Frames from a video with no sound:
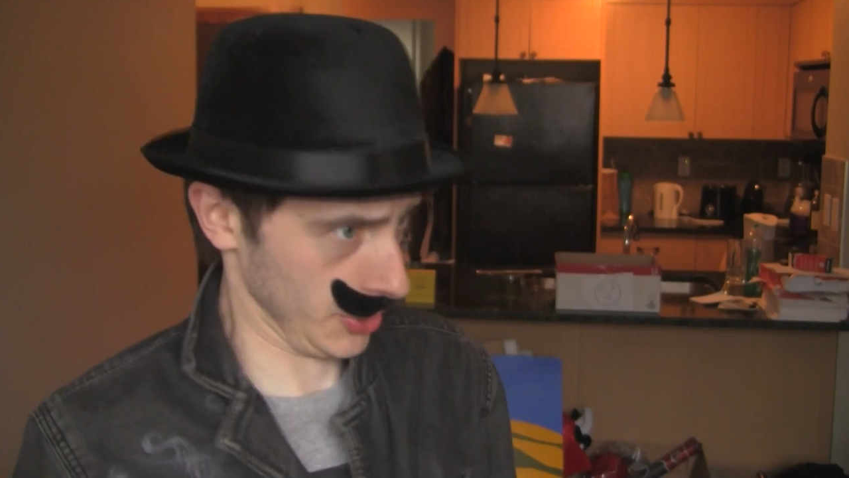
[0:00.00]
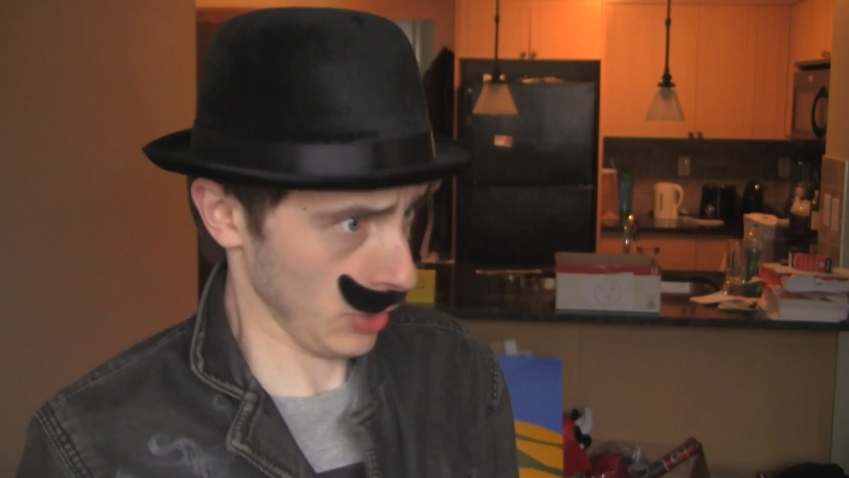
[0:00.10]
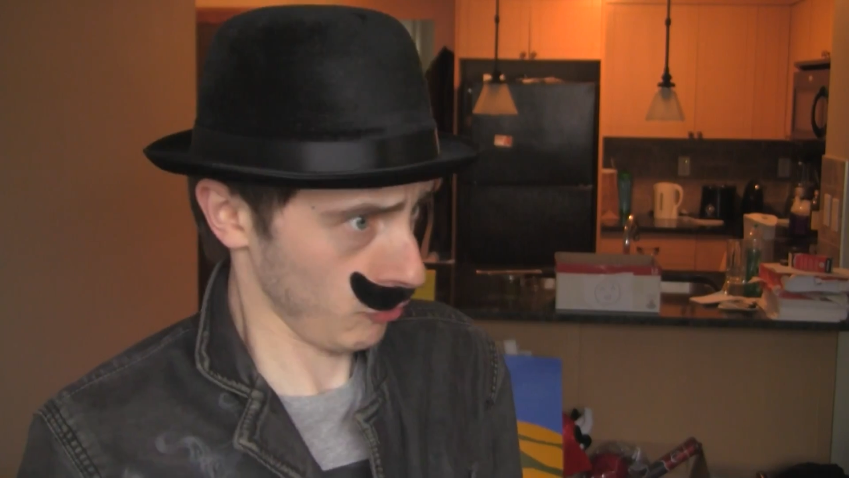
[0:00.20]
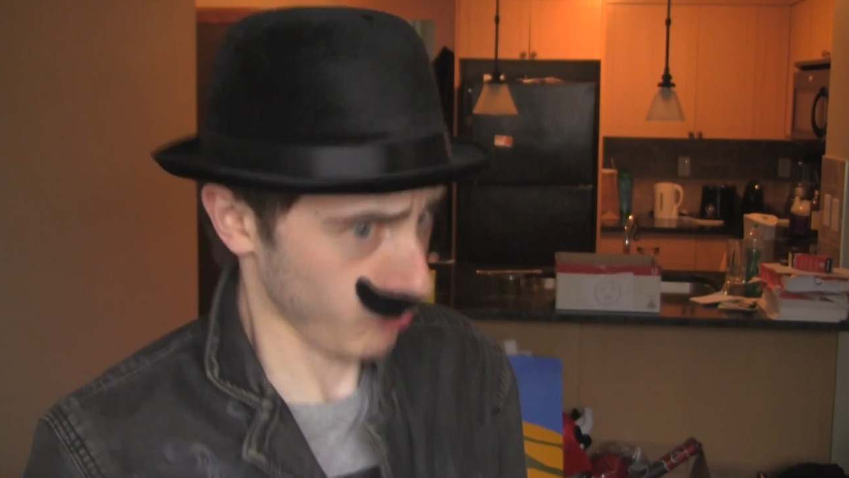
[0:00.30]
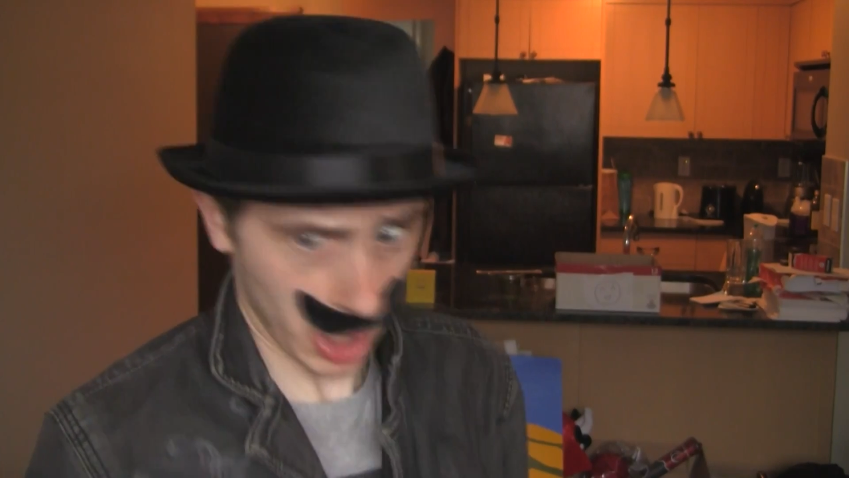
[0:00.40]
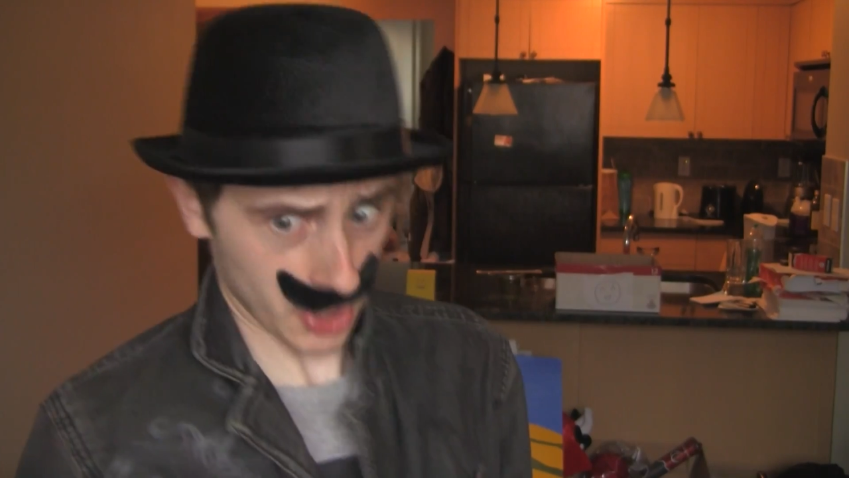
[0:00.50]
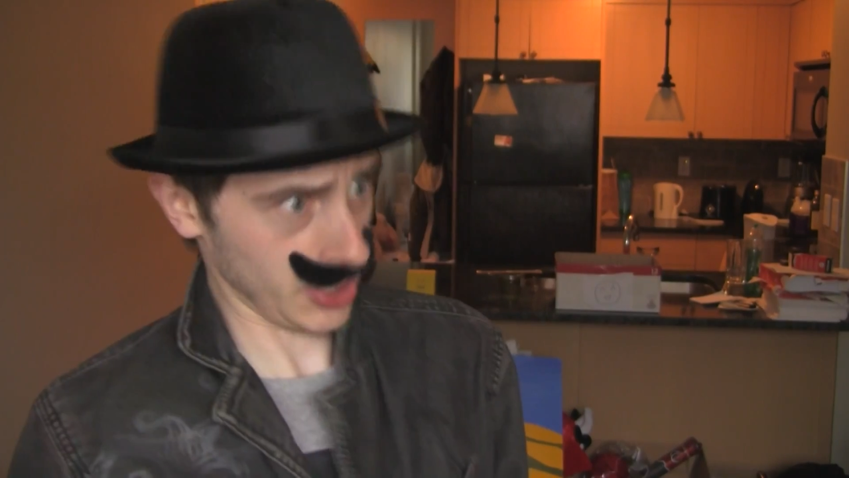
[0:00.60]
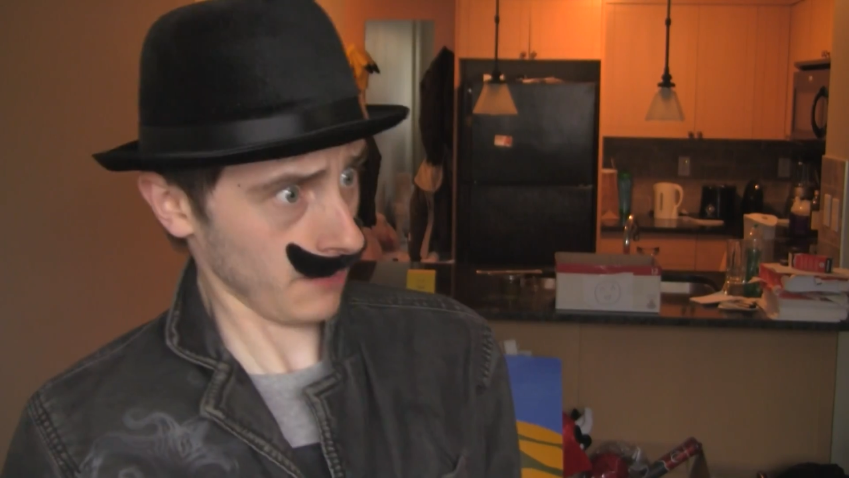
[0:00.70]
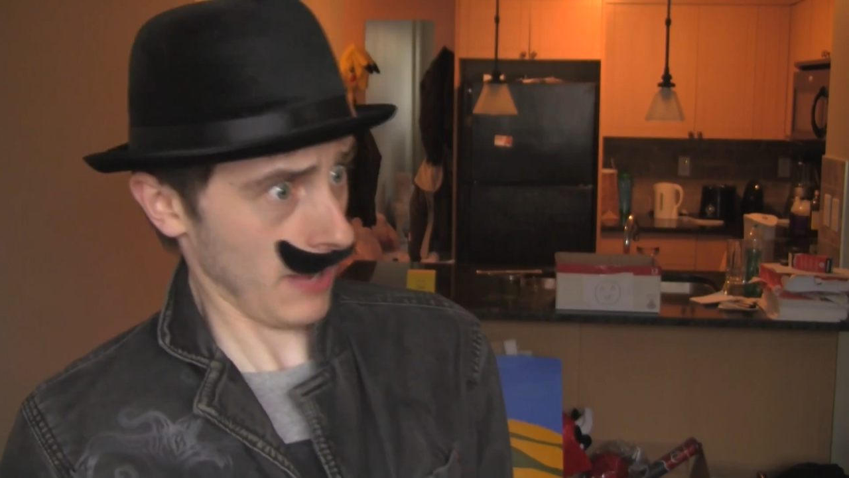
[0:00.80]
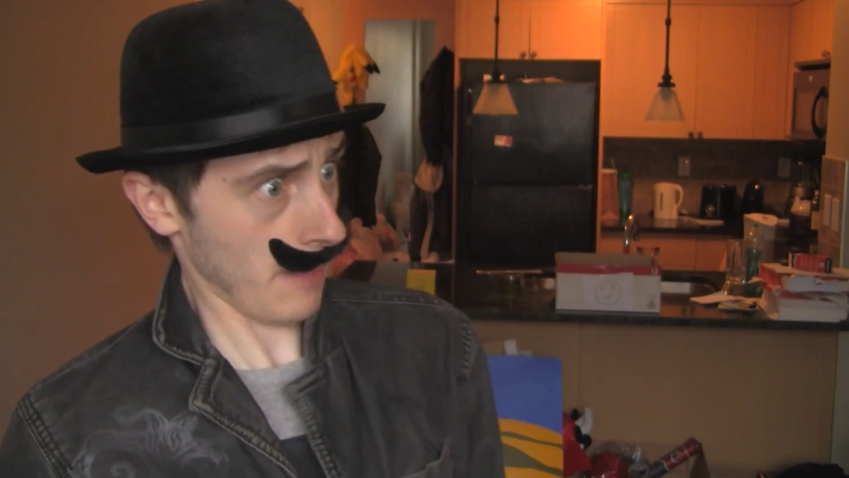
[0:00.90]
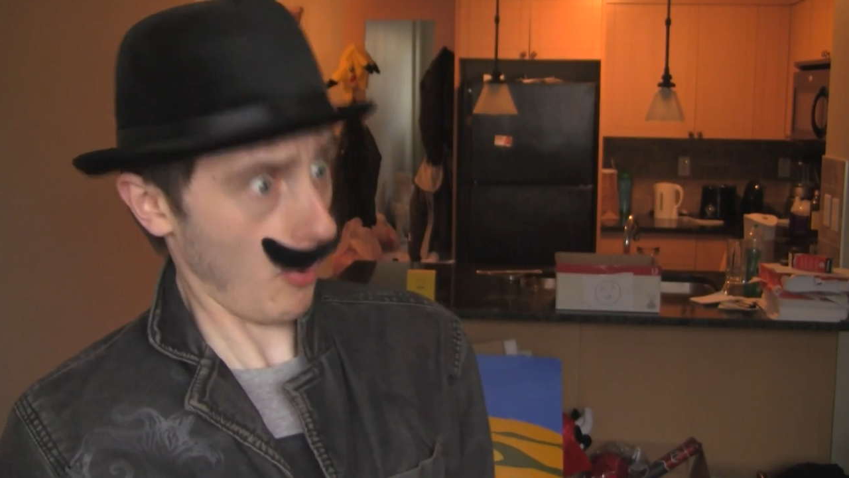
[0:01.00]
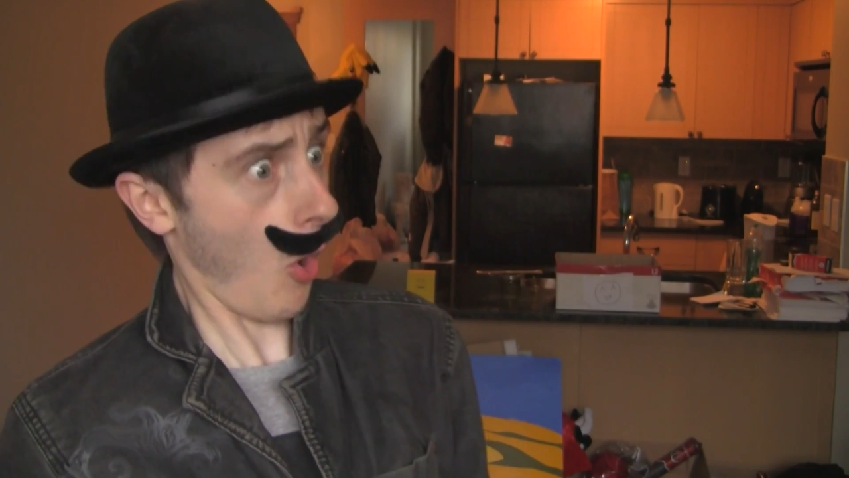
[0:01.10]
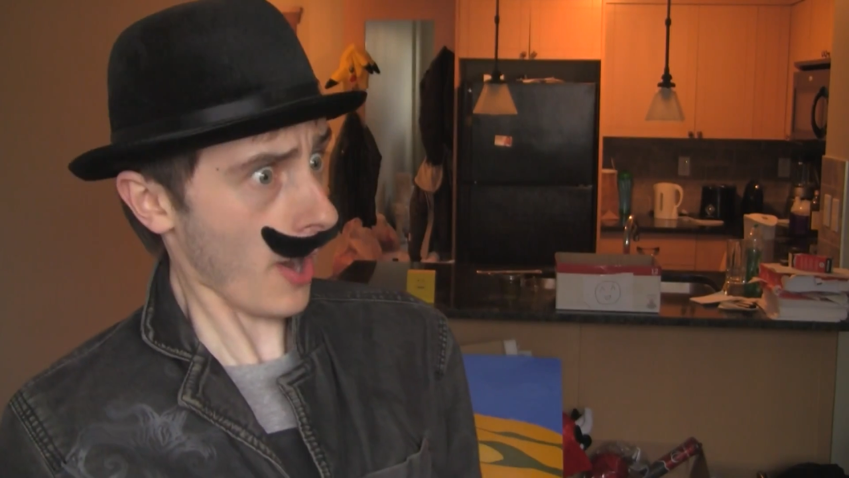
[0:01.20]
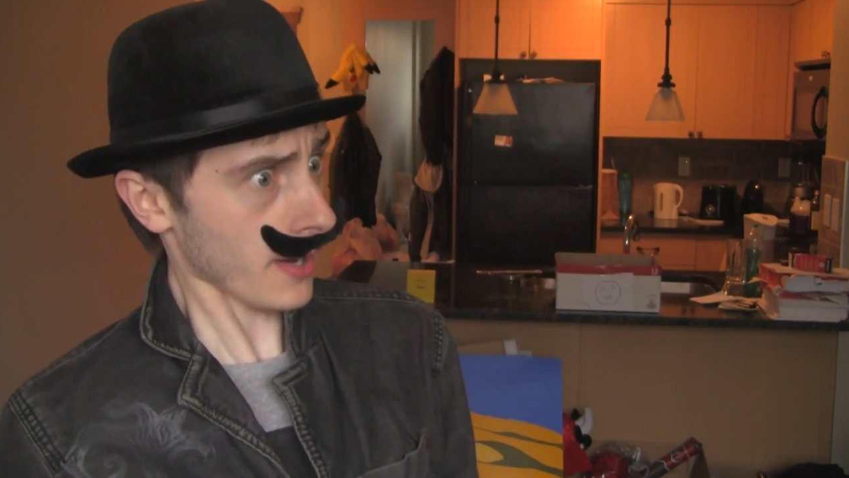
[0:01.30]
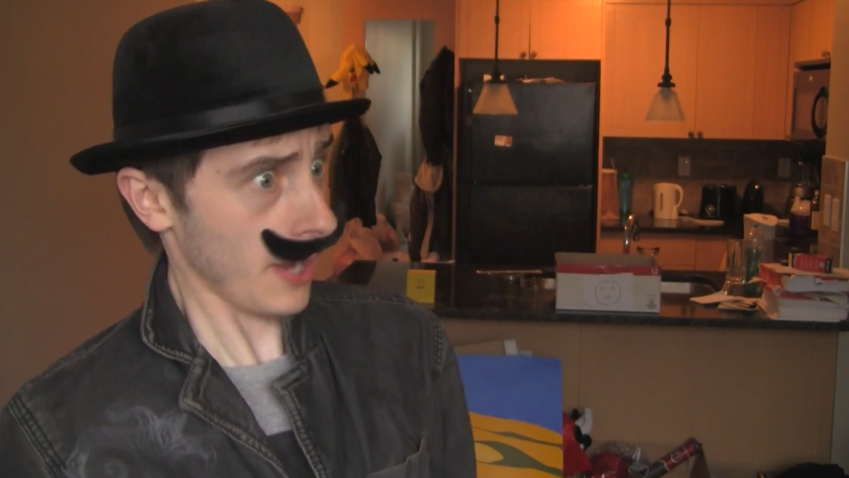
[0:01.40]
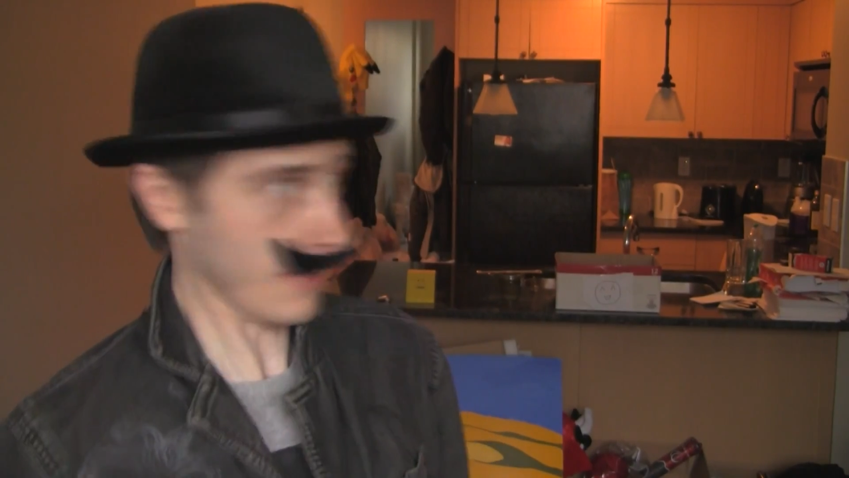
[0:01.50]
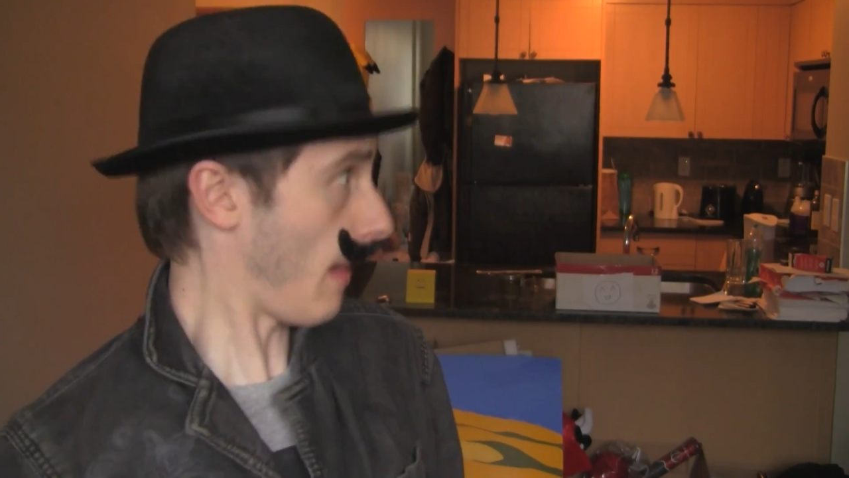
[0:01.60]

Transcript: Are you ruckusing me, boy?